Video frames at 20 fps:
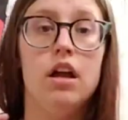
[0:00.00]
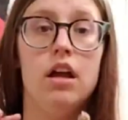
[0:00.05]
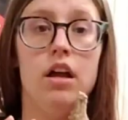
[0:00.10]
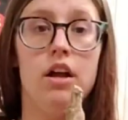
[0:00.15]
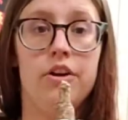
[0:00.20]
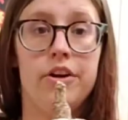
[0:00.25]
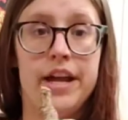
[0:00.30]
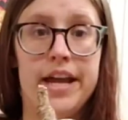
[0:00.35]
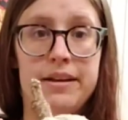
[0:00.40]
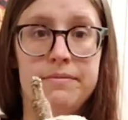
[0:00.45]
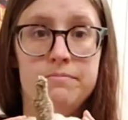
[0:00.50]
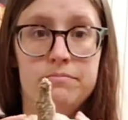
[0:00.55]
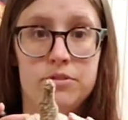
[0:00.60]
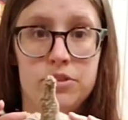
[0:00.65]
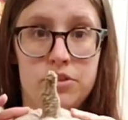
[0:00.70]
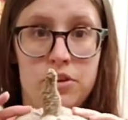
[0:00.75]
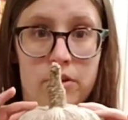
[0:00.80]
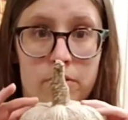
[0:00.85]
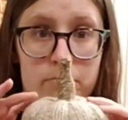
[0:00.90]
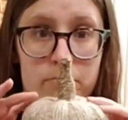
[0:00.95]
Okay,
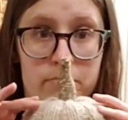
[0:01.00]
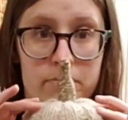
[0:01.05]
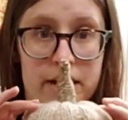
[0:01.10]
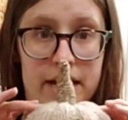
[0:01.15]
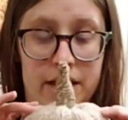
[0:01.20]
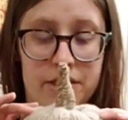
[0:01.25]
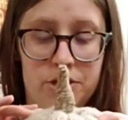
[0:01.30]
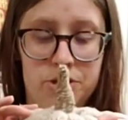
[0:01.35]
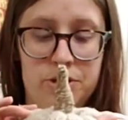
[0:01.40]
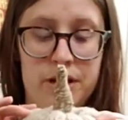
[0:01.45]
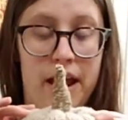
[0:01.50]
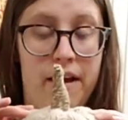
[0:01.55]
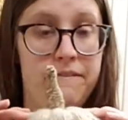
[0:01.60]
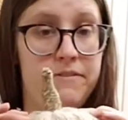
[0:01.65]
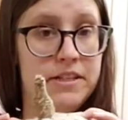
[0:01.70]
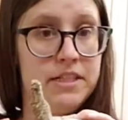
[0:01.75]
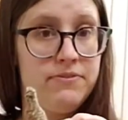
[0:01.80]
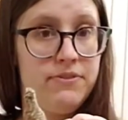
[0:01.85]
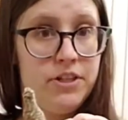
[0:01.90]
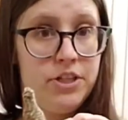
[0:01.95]
so now that you have
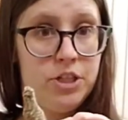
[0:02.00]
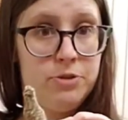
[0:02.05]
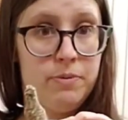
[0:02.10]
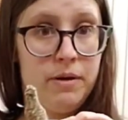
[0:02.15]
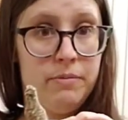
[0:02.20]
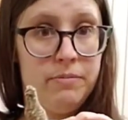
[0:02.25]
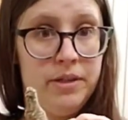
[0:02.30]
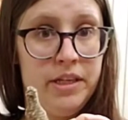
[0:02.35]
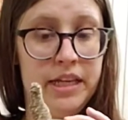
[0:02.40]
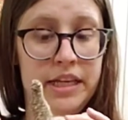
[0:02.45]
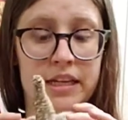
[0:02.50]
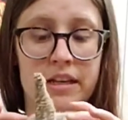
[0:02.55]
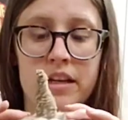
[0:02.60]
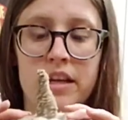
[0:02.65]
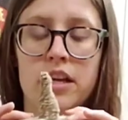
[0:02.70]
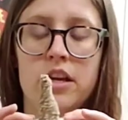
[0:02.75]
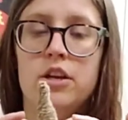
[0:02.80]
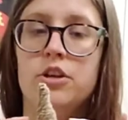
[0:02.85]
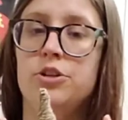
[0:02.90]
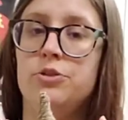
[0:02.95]
this finished pumpkin,
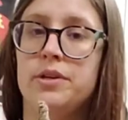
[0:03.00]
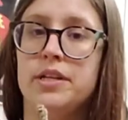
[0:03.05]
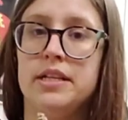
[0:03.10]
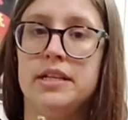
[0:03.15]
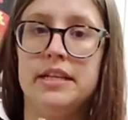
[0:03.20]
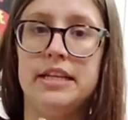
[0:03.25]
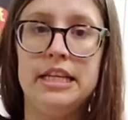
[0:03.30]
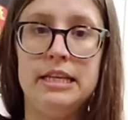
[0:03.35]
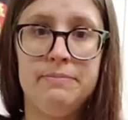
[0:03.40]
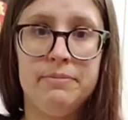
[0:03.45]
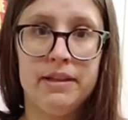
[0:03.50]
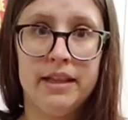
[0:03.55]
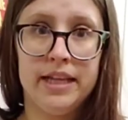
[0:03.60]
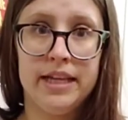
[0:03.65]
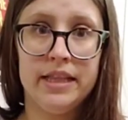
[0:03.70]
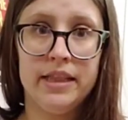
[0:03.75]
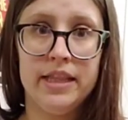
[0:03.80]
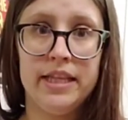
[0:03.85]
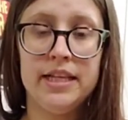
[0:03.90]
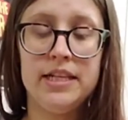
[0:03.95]
you can keep it
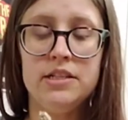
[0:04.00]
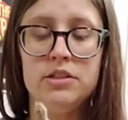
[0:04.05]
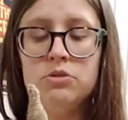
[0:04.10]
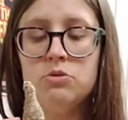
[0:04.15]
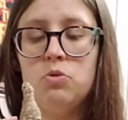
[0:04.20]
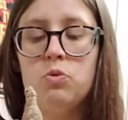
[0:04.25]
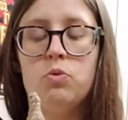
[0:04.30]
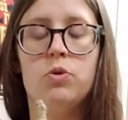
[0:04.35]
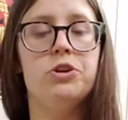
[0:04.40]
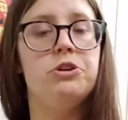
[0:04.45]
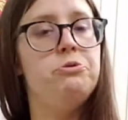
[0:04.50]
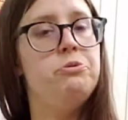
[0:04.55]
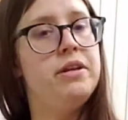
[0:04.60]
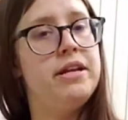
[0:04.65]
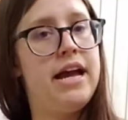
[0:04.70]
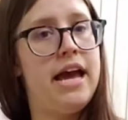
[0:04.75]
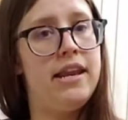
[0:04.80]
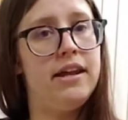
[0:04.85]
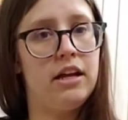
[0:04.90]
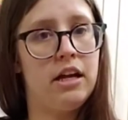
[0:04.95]
like this, or you can
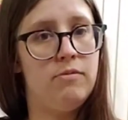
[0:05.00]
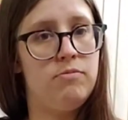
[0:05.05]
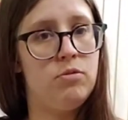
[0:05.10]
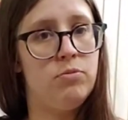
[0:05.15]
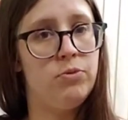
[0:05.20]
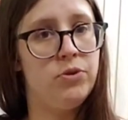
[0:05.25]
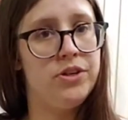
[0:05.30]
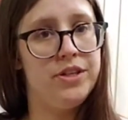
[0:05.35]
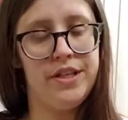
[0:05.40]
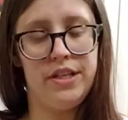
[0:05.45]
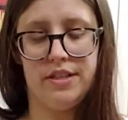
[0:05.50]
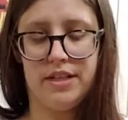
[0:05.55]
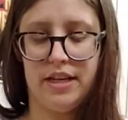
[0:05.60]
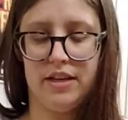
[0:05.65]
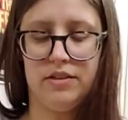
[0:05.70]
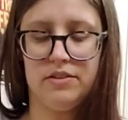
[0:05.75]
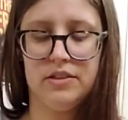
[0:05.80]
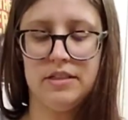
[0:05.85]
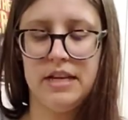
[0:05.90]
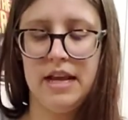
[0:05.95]
add a couple more
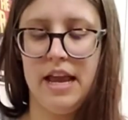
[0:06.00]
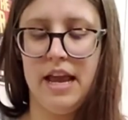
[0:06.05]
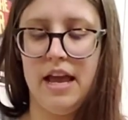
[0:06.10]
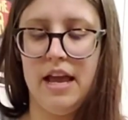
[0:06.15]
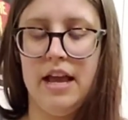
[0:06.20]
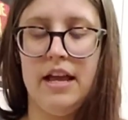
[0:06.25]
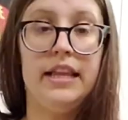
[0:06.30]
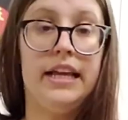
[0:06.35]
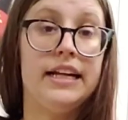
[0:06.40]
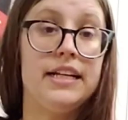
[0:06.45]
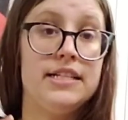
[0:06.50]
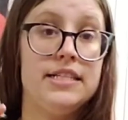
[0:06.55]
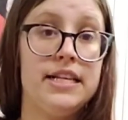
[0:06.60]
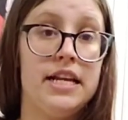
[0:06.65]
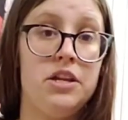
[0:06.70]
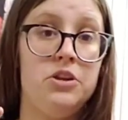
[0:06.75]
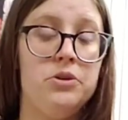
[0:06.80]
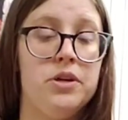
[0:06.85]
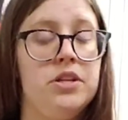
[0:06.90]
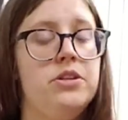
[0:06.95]
details. Like I
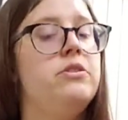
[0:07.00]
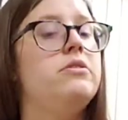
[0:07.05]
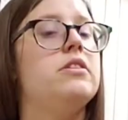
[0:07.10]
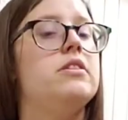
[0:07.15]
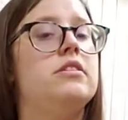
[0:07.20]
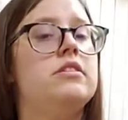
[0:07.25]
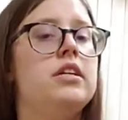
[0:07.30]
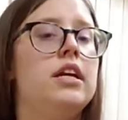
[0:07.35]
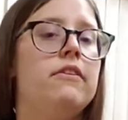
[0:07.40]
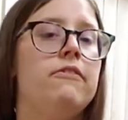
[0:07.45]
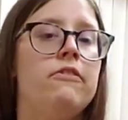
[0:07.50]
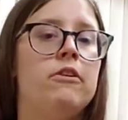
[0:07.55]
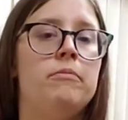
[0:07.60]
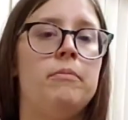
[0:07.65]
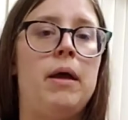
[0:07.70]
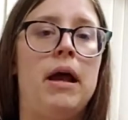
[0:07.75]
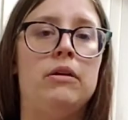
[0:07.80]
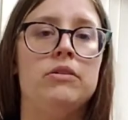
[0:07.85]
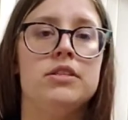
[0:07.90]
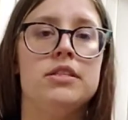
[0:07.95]
said, you can use a stick from
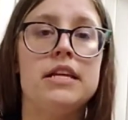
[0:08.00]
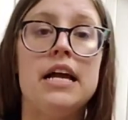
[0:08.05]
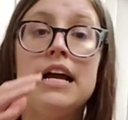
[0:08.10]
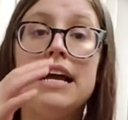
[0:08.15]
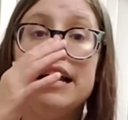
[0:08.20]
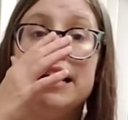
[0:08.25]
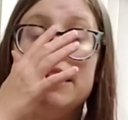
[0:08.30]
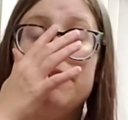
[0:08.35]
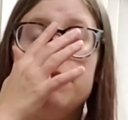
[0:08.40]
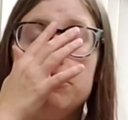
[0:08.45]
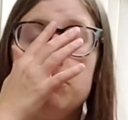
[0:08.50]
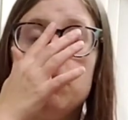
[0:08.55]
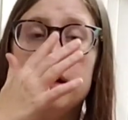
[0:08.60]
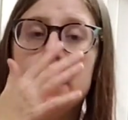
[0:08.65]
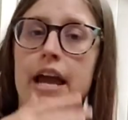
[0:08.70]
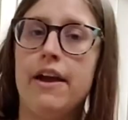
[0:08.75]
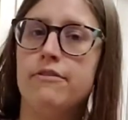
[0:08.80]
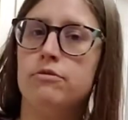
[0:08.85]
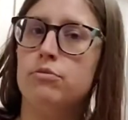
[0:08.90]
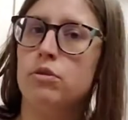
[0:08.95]
outside if you want to
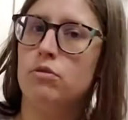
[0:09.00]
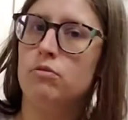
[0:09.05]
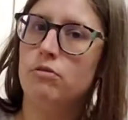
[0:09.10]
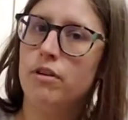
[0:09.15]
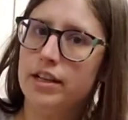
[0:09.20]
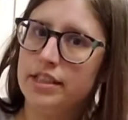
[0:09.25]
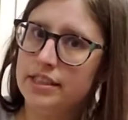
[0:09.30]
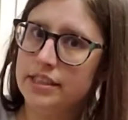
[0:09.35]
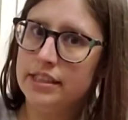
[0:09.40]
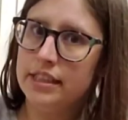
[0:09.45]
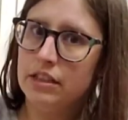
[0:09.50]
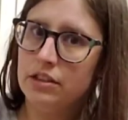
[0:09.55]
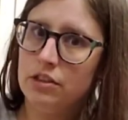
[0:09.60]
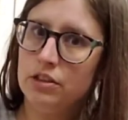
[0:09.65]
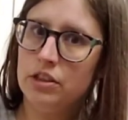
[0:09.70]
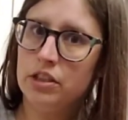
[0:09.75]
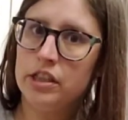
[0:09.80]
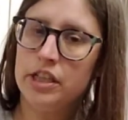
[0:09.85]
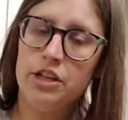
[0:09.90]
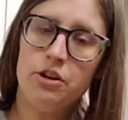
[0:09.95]
have a more rustic
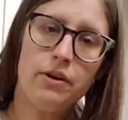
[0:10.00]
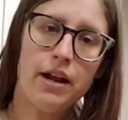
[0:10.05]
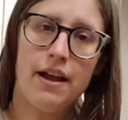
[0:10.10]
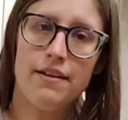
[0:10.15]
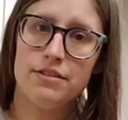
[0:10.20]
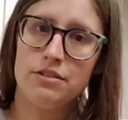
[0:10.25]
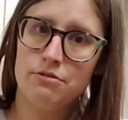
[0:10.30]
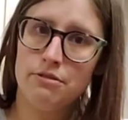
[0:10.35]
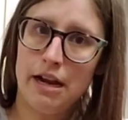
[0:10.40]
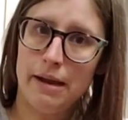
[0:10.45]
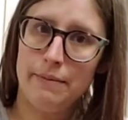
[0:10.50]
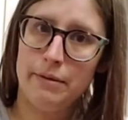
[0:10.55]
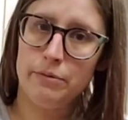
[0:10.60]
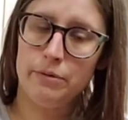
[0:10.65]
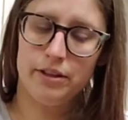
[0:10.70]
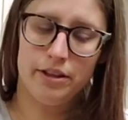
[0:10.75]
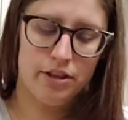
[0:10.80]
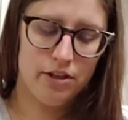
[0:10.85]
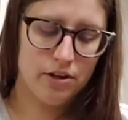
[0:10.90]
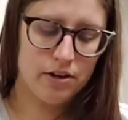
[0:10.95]
look. You don't have to wrap it
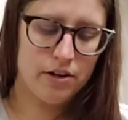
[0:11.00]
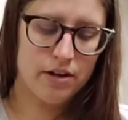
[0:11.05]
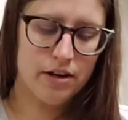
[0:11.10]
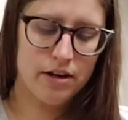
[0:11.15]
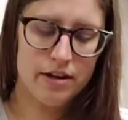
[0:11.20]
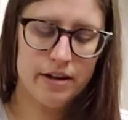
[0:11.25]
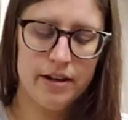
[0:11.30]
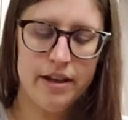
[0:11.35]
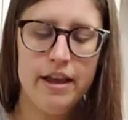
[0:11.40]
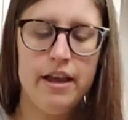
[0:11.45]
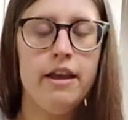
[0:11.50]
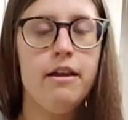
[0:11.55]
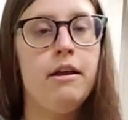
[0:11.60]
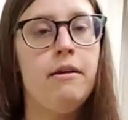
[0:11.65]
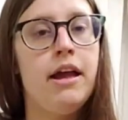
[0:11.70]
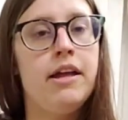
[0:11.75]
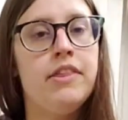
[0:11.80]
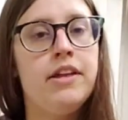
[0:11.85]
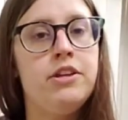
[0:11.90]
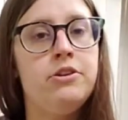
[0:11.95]
with yarn.
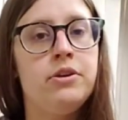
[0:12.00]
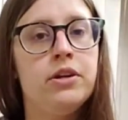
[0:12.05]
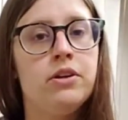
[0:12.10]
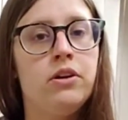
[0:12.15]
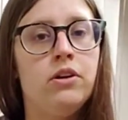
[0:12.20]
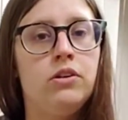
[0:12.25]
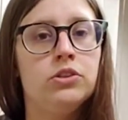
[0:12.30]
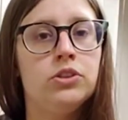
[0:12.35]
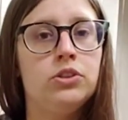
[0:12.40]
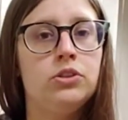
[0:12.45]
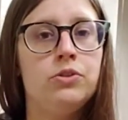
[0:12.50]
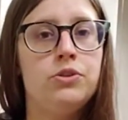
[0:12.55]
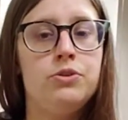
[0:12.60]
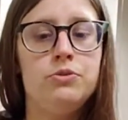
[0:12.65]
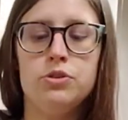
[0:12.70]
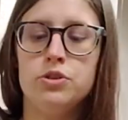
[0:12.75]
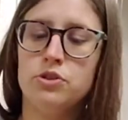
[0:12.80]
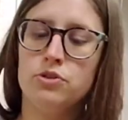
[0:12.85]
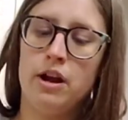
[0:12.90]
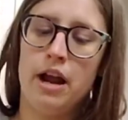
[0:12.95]
And then you can also
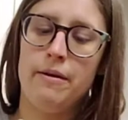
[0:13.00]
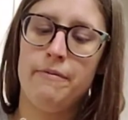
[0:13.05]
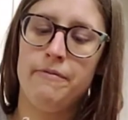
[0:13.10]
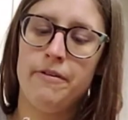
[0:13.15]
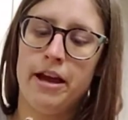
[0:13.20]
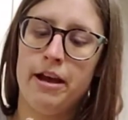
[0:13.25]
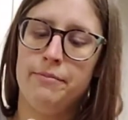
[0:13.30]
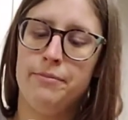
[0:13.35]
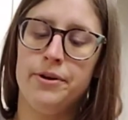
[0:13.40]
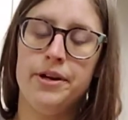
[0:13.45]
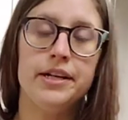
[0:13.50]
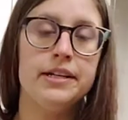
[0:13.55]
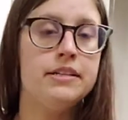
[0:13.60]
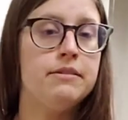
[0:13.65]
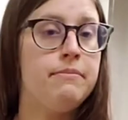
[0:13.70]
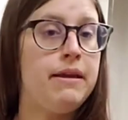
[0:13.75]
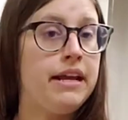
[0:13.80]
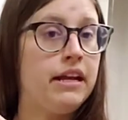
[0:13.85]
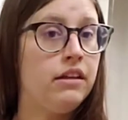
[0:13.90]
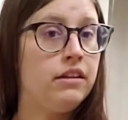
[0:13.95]
use scrap fabric to
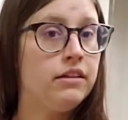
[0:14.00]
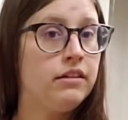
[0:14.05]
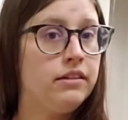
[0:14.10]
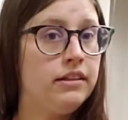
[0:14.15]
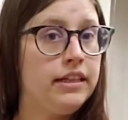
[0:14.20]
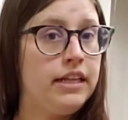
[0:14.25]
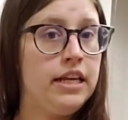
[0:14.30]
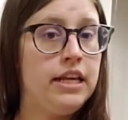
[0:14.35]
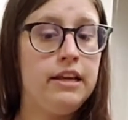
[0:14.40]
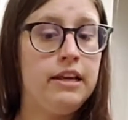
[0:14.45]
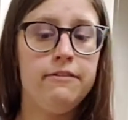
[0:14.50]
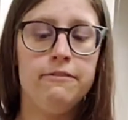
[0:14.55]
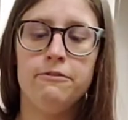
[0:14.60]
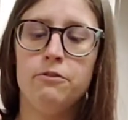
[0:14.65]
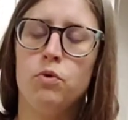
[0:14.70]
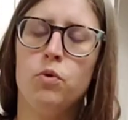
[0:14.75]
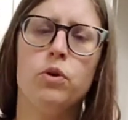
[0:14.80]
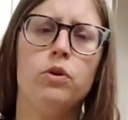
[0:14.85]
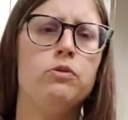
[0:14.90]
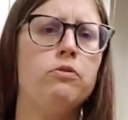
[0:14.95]
make a little leaf,
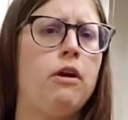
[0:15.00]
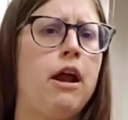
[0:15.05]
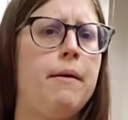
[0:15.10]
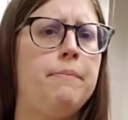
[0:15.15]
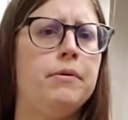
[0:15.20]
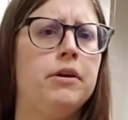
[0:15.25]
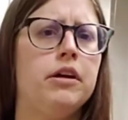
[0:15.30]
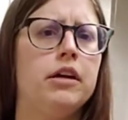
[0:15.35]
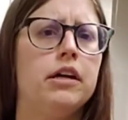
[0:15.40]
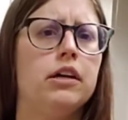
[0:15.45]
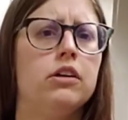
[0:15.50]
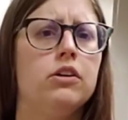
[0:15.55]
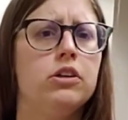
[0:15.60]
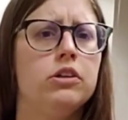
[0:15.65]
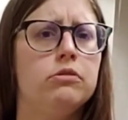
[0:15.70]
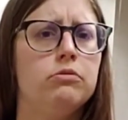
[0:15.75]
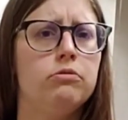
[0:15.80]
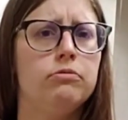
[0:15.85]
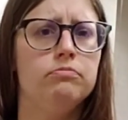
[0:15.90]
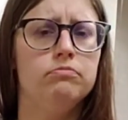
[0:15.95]
or wrap a good